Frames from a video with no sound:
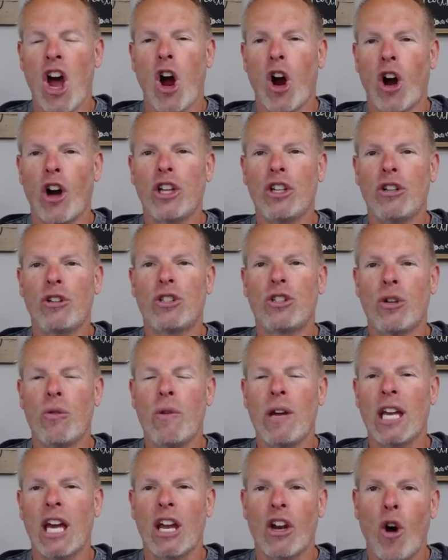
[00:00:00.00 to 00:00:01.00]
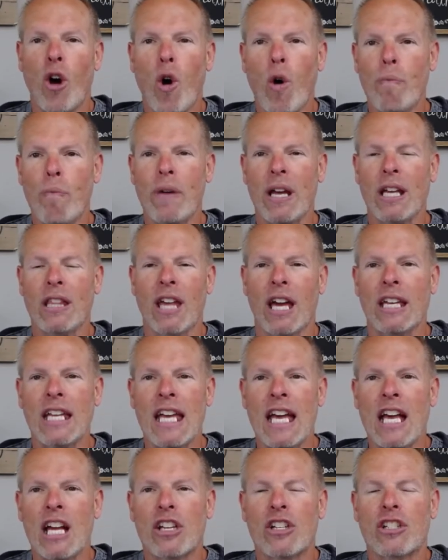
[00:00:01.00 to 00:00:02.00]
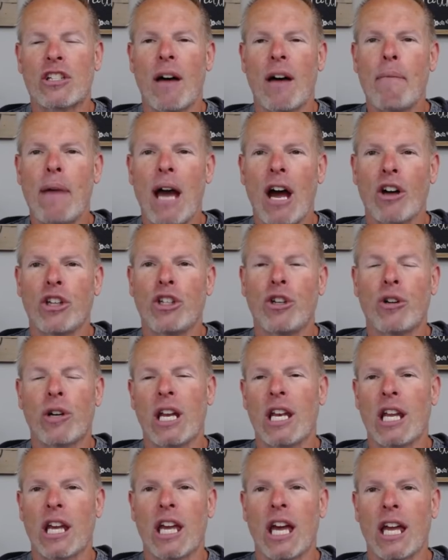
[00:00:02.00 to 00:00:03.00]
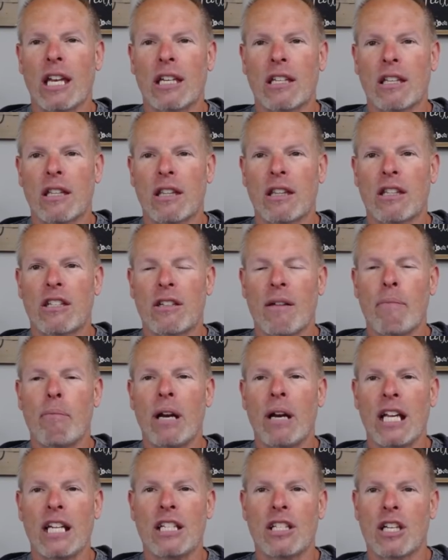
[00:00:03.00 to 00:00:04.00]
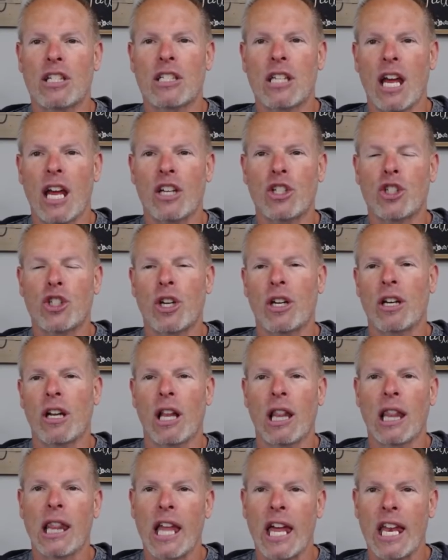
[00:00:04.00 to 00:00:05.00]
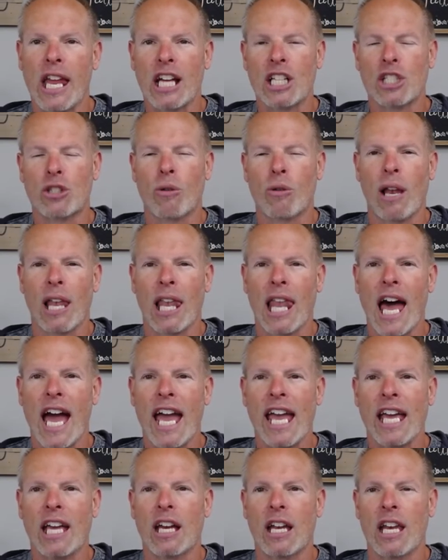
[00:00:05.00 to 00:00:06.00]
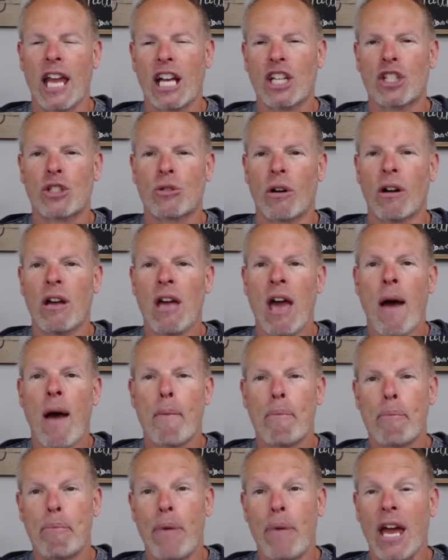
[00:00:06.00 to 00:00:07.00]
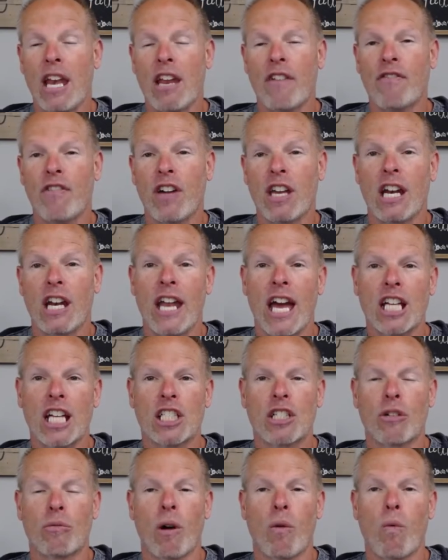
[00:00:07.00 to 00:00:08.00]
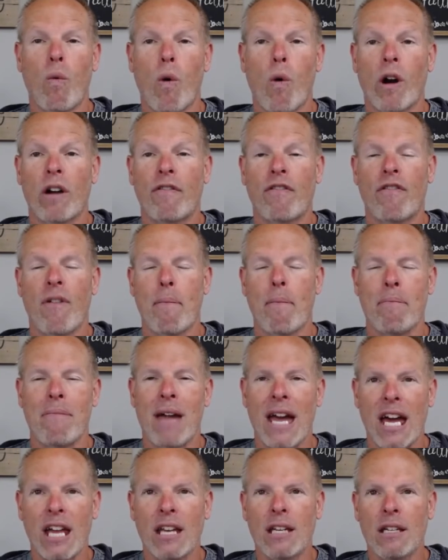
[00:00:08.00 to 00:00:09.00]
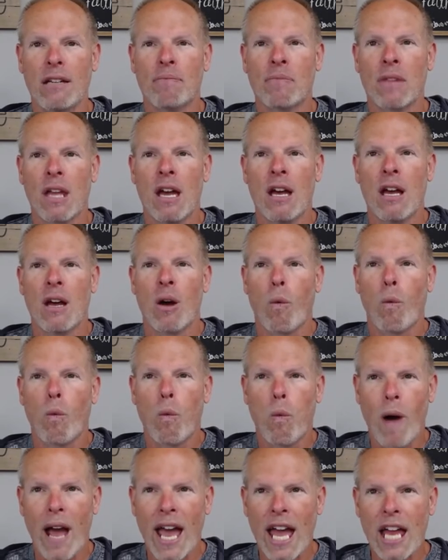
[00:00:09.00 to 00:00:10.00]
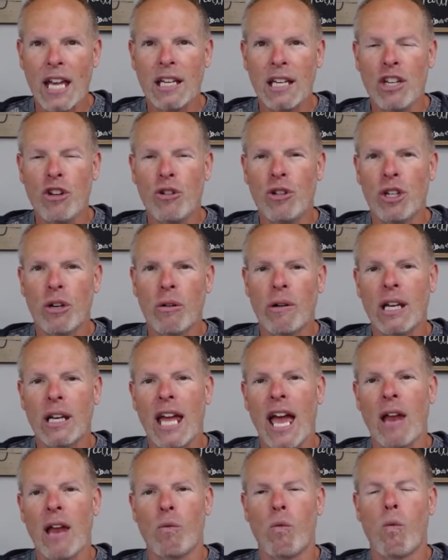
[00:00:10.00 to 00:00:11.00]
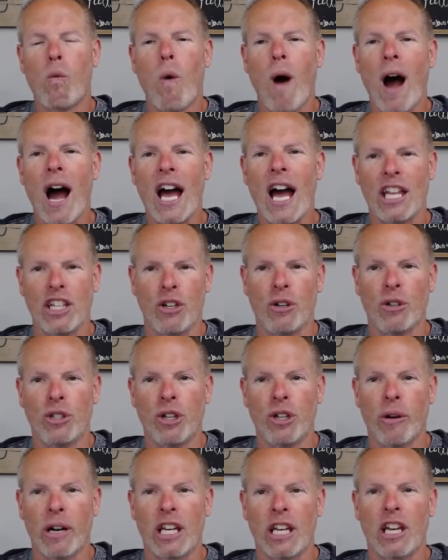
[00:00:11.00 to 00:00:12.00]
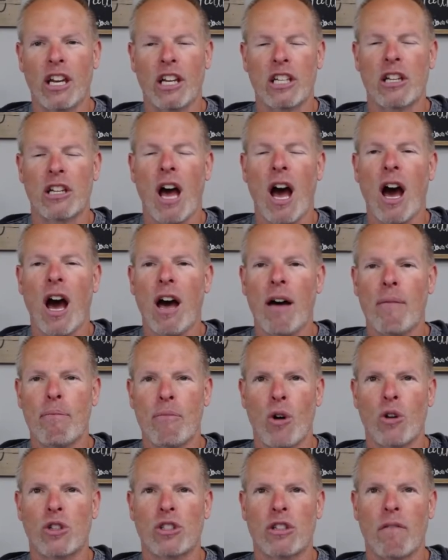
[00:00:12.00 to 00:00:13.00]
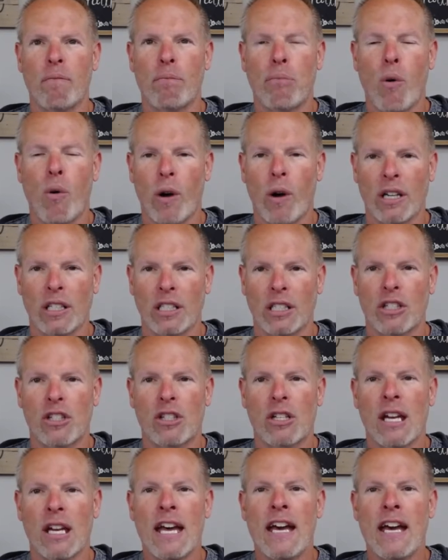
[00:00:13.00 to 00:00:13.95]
Are you doing it hoping that somehow you're going to get somebody's attention, an extra like, an extra benefit, an extra reward from men? When you do it and why you do it is utmost importance